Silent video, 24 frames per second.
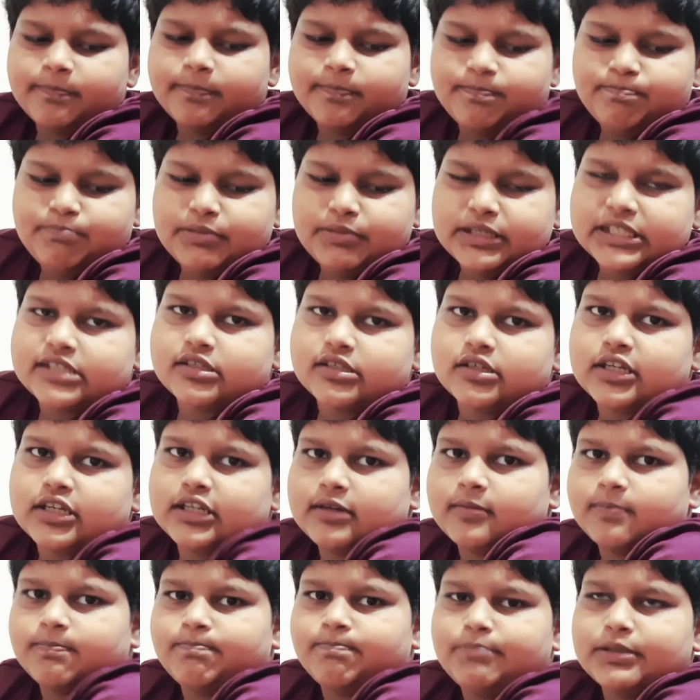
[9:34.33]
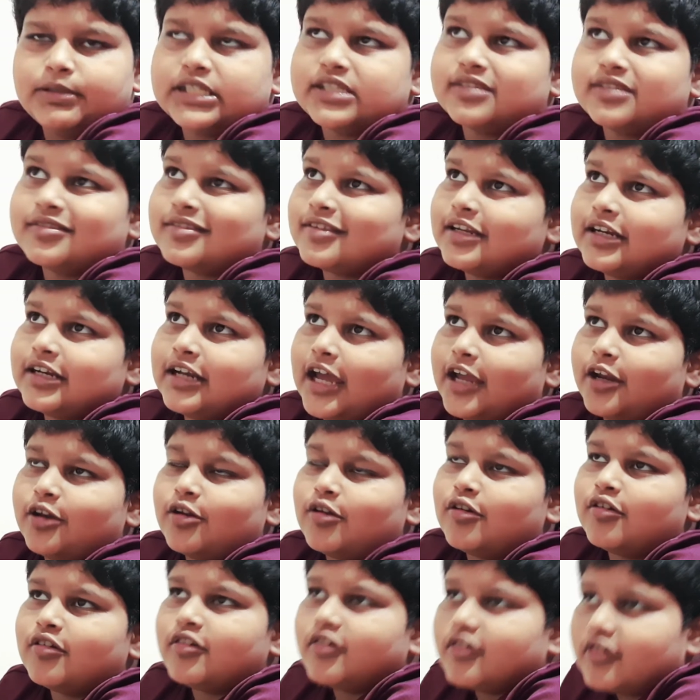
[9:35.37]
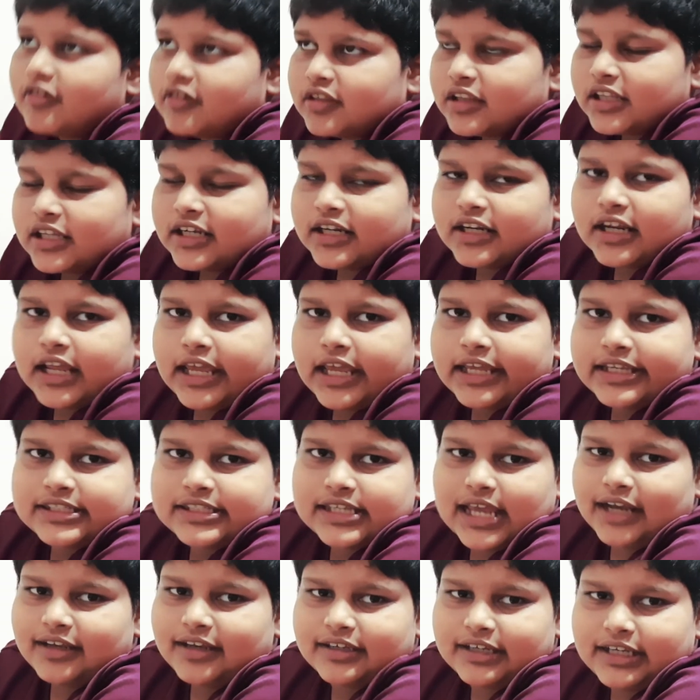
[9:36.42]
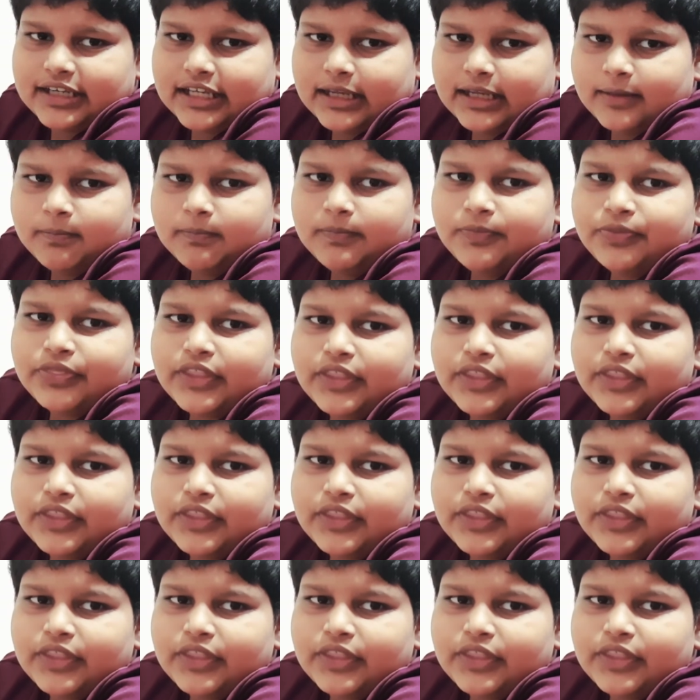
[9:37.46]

Piston, I don't know the exact name.